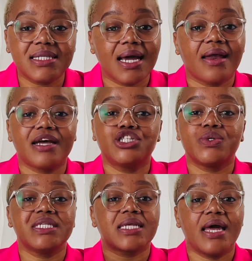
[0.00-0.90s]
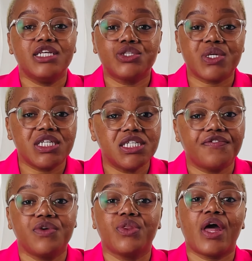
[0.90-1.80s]
the graduates, I need to
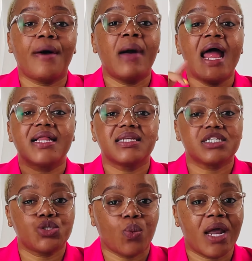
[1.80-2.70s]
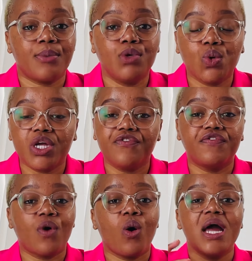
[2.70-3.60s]
interview them, this is what I'm looking
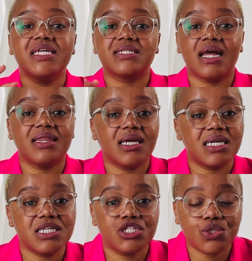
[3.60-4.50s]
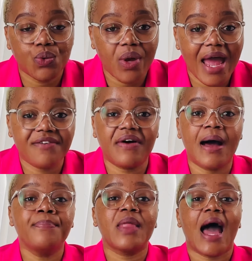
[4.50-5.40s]
for, send the list to
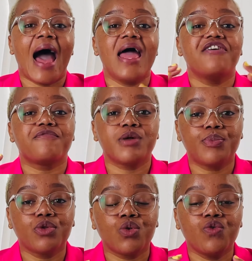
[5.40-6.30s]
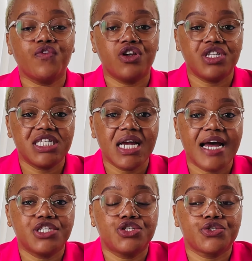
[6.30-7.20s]
whoever. I have people who
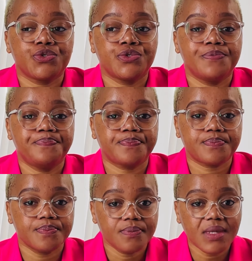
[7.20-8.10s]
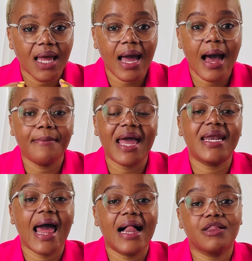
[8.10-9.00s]
volunteered to come and
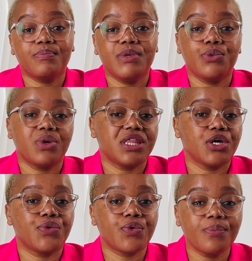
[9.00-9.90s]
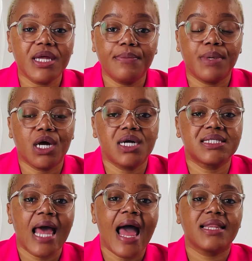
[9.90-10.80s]
help me with the grooming because
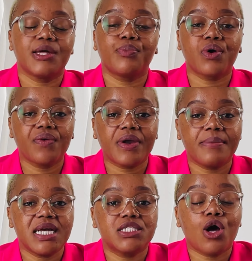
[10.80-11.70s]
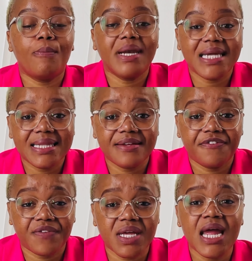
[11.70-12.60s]
the program is completely
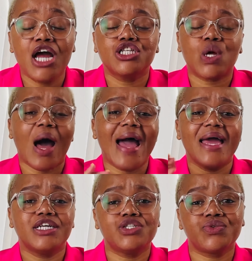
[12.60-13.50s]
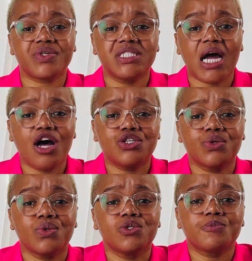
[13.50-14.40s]
free. So I had to reach out to
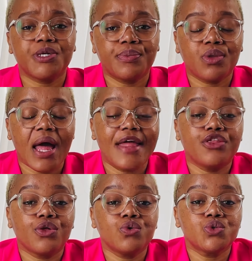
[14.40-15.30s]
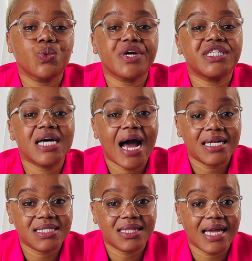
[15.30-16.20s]
those people, and those were
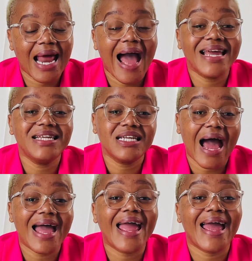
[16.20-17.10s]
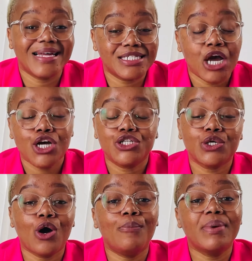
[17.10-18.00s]
tasks that I had to
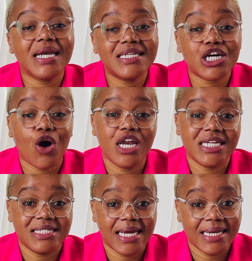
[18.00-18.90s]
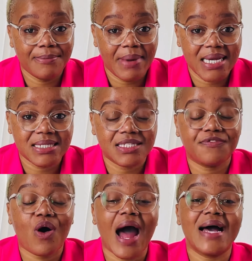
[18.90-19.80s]
complete on a daily basis
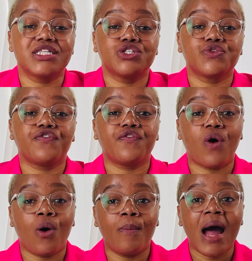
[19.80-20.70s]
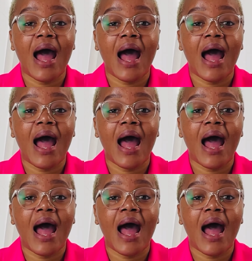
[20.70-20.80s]
for us to form